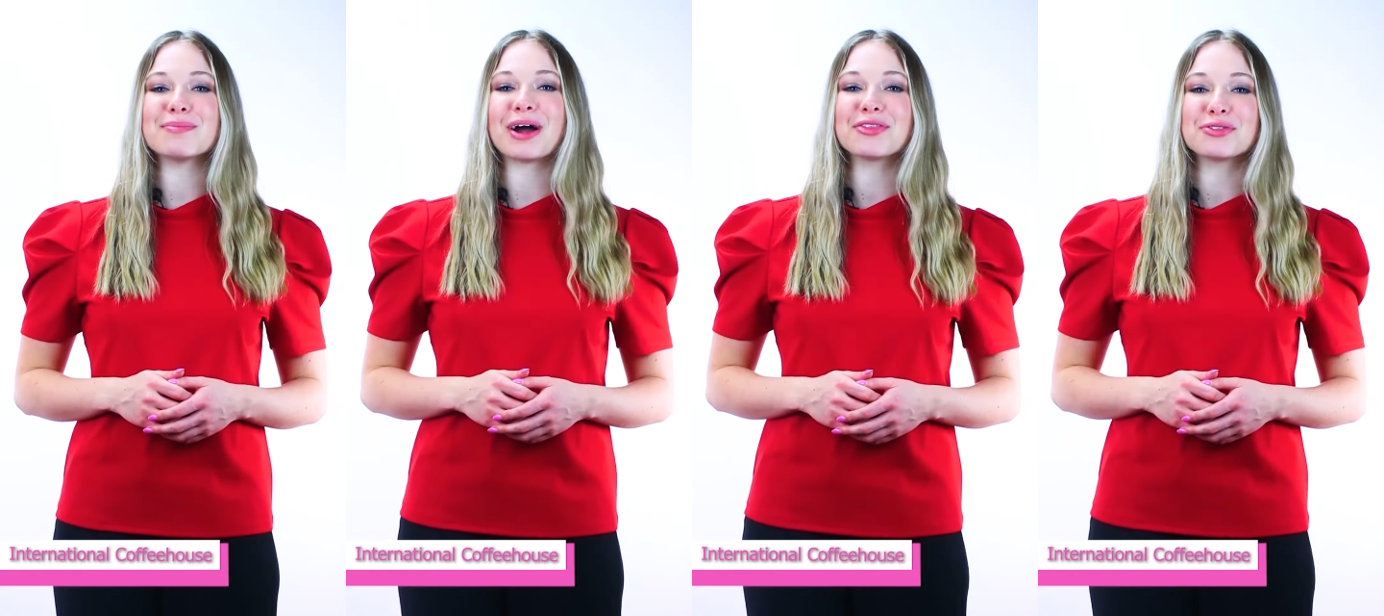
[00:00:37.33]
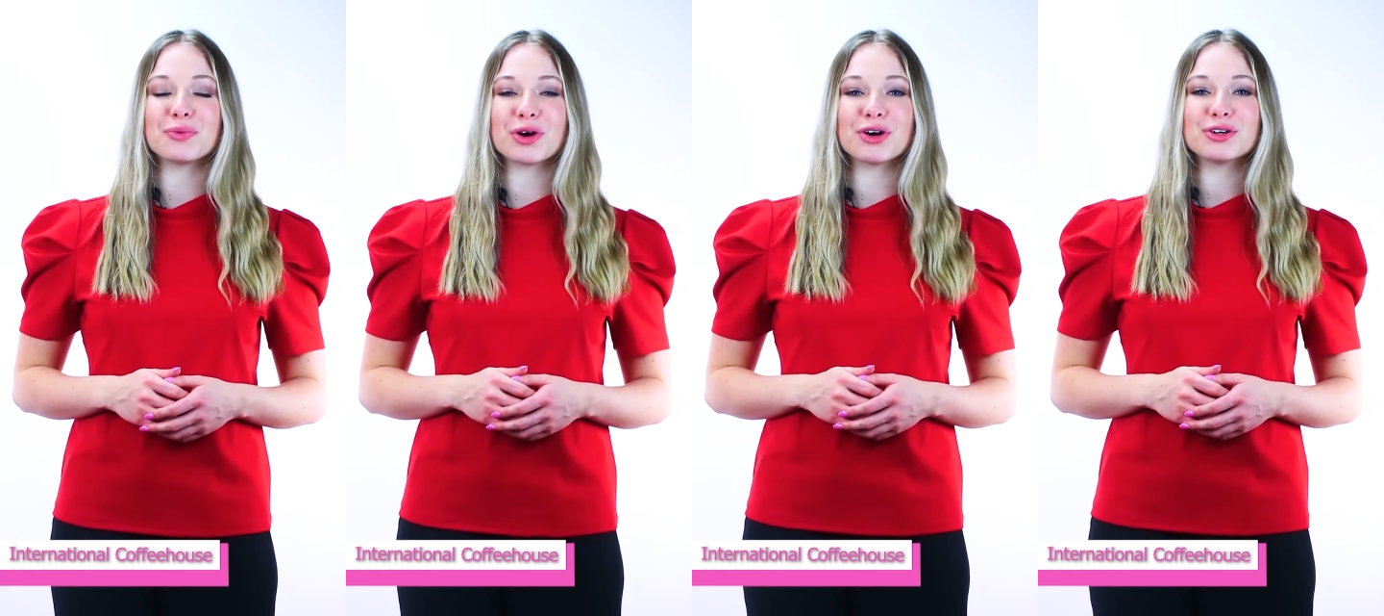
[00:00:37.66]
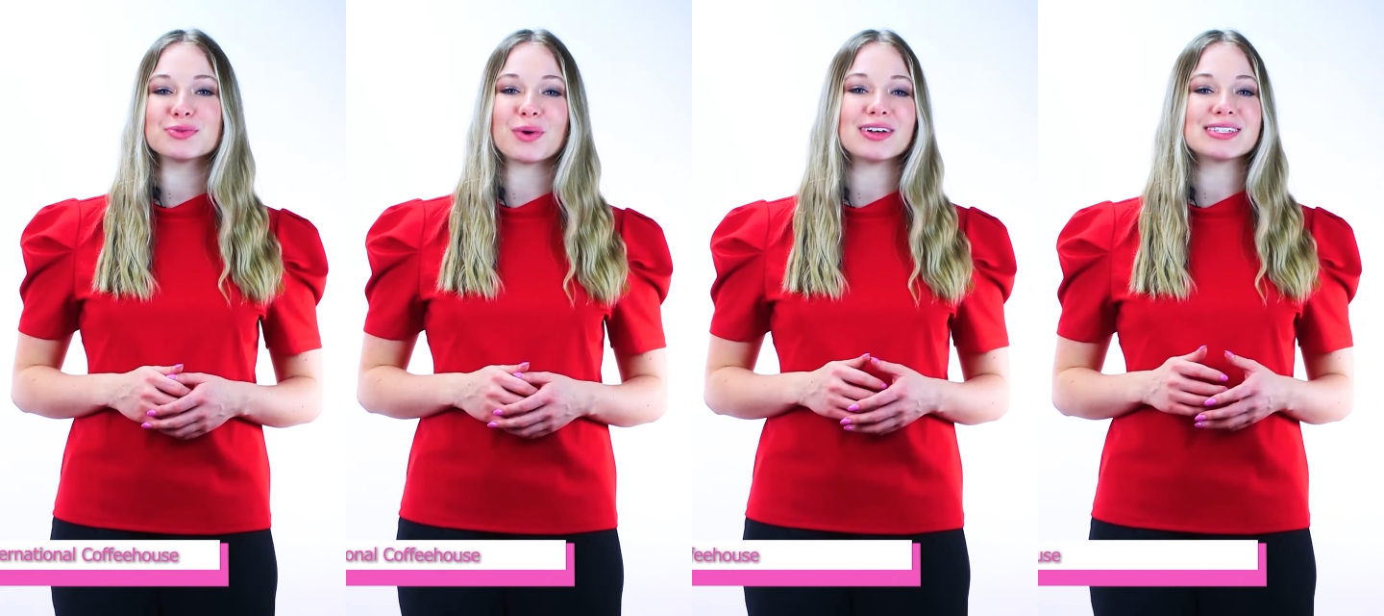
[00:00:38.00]
about the
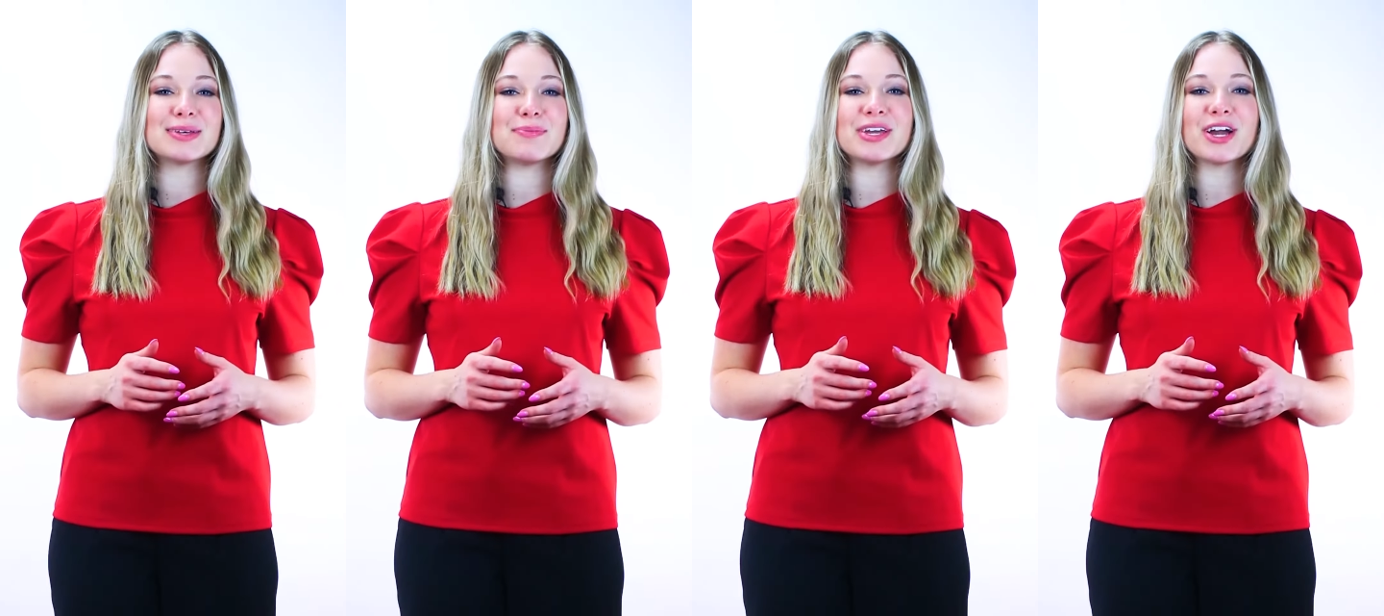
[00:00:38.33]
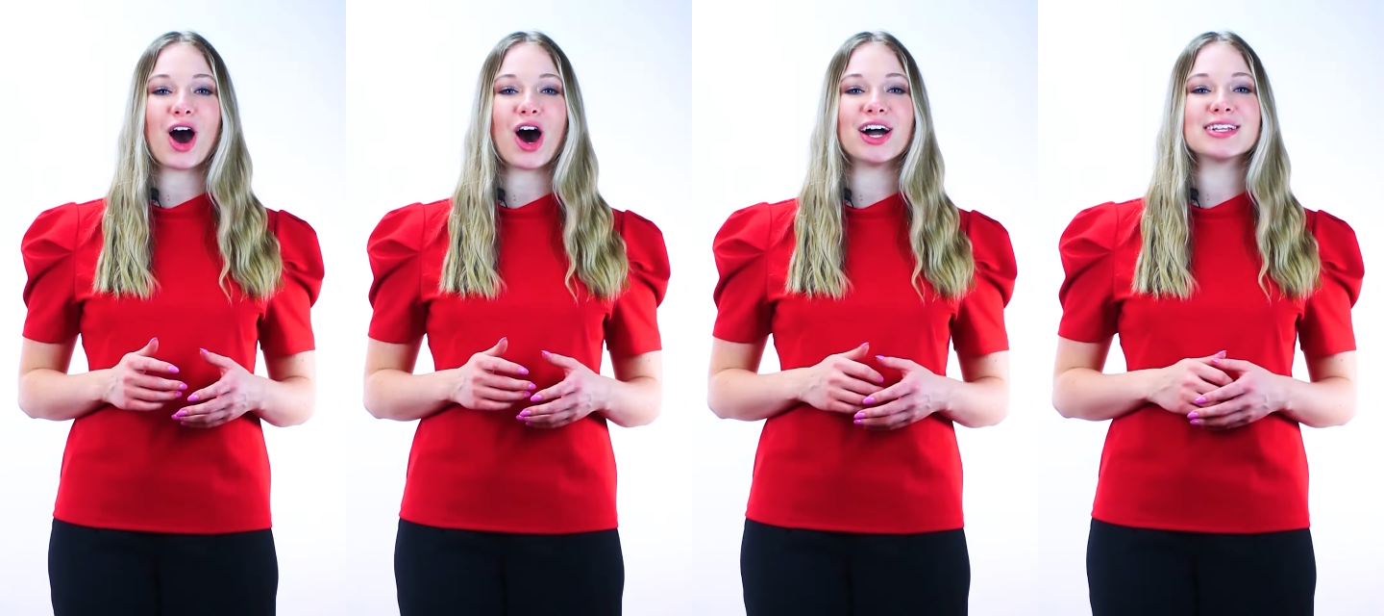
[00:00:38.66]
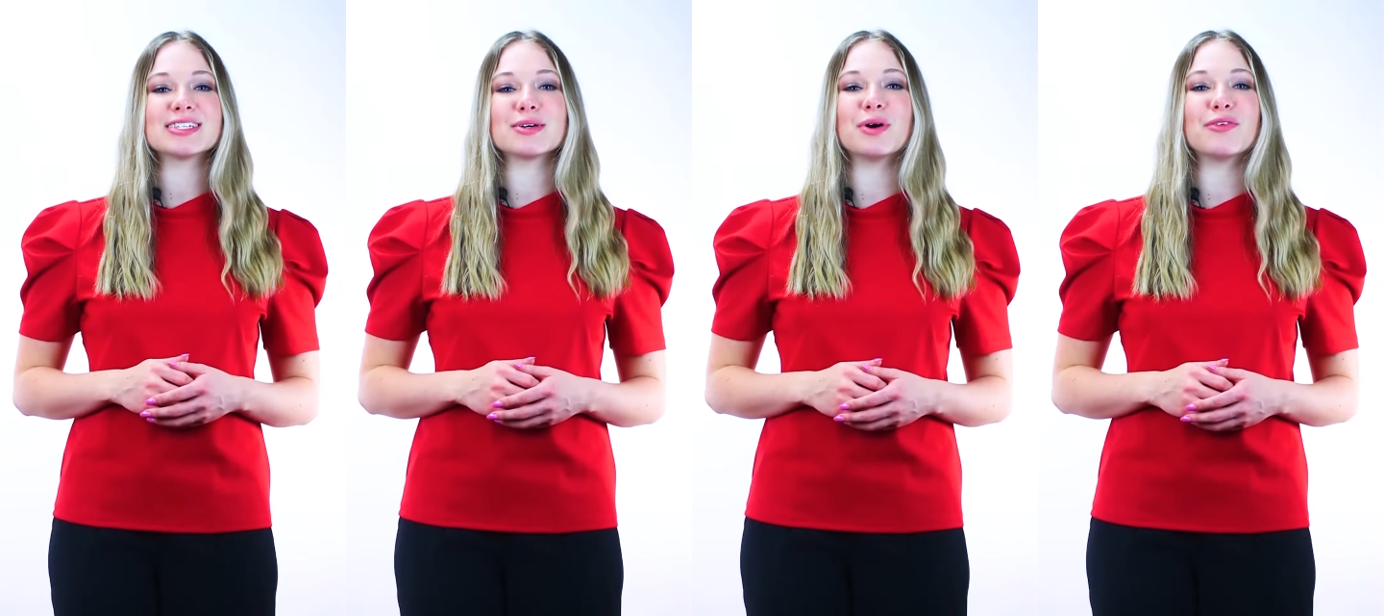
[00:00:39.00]
world while sipping
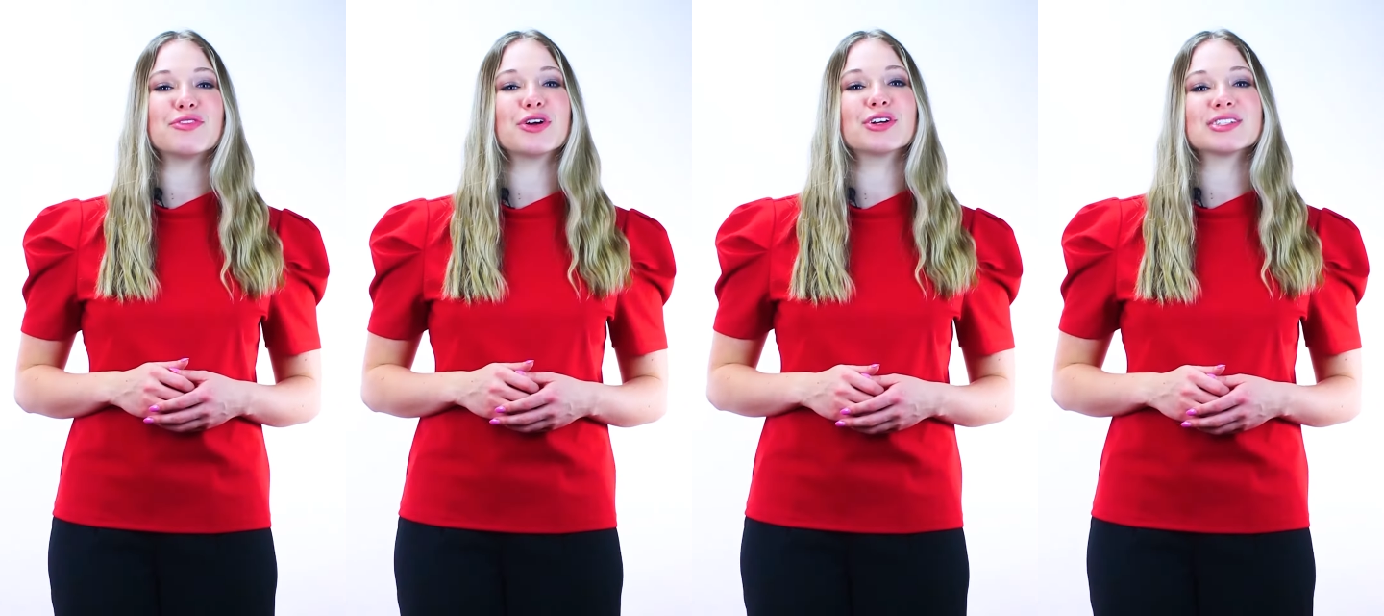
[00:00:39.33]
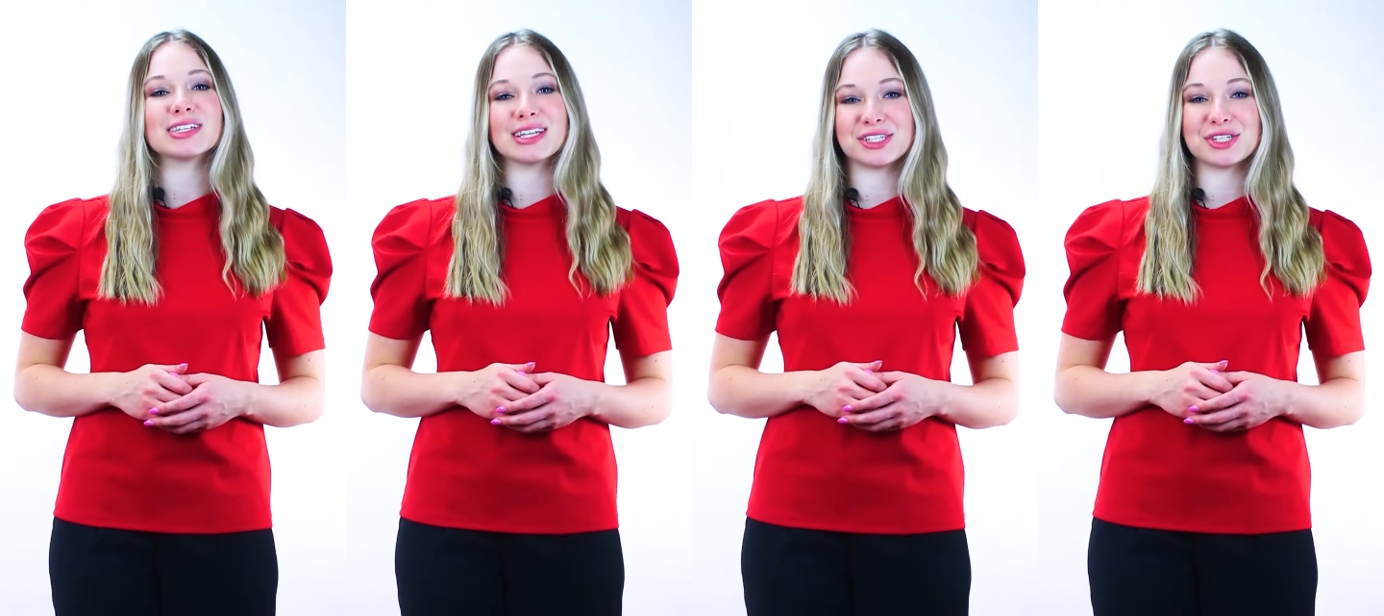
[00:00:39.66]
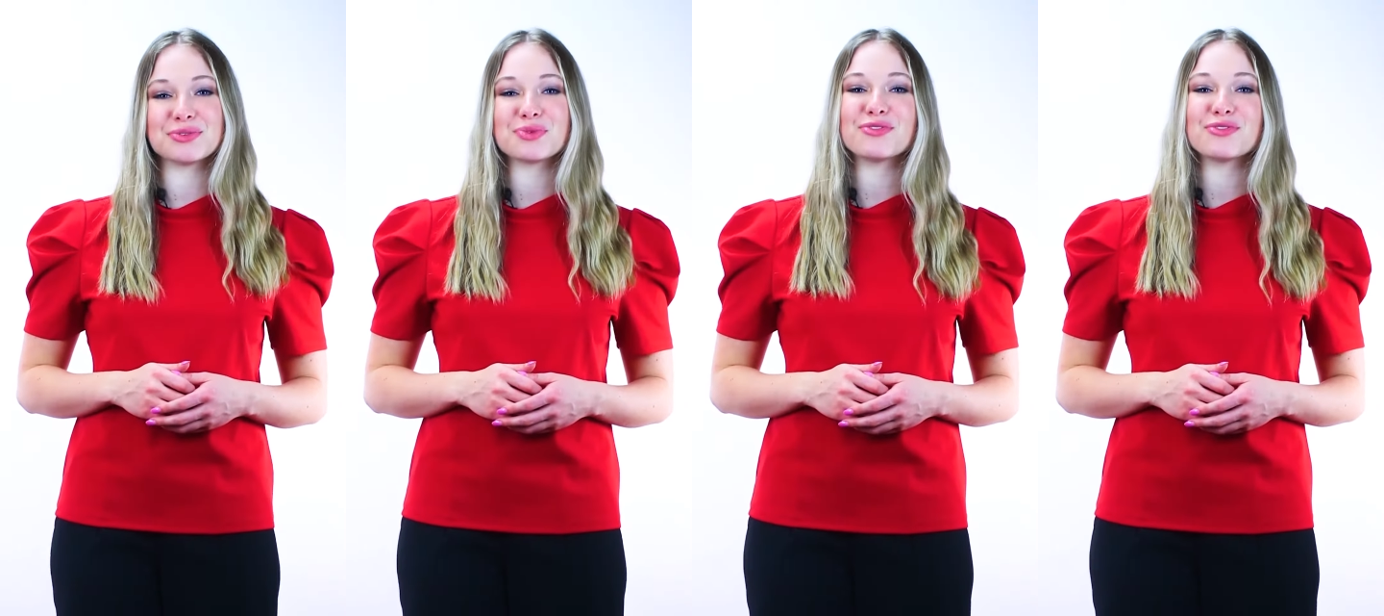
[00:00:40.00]
on some of their delicious